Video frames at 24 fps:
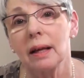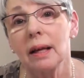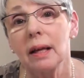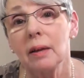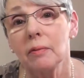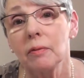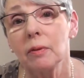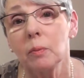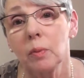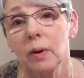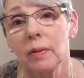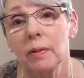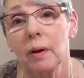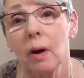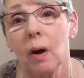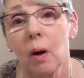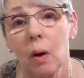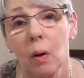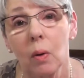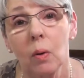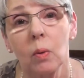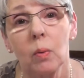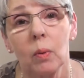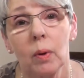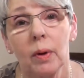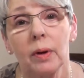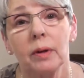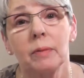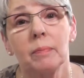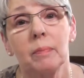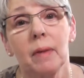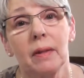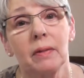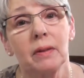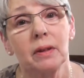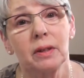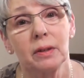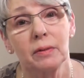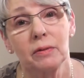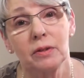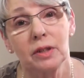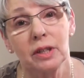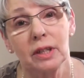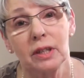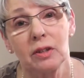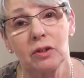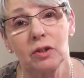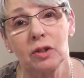even with a whole word method of
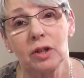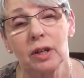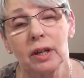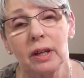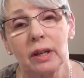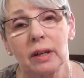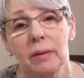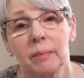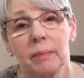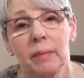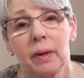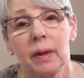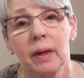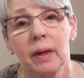teaching.